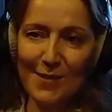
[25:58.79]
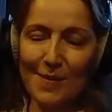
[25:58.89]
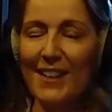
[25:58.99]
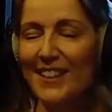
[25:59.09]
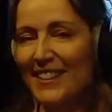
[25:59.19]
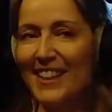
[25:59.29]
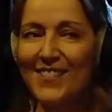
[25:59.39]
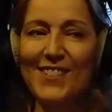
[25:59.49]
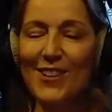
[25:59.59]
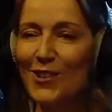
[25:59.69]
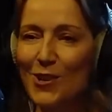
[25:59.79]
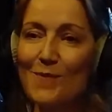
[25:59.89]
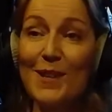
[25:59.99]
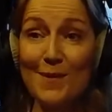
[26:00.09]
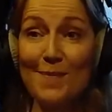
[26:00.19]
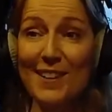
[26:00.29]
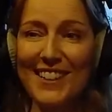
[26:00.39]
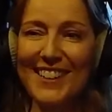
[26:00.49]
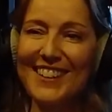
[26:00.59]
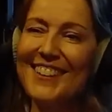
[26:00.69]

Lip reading: back in the day, it was hard copy in a binder.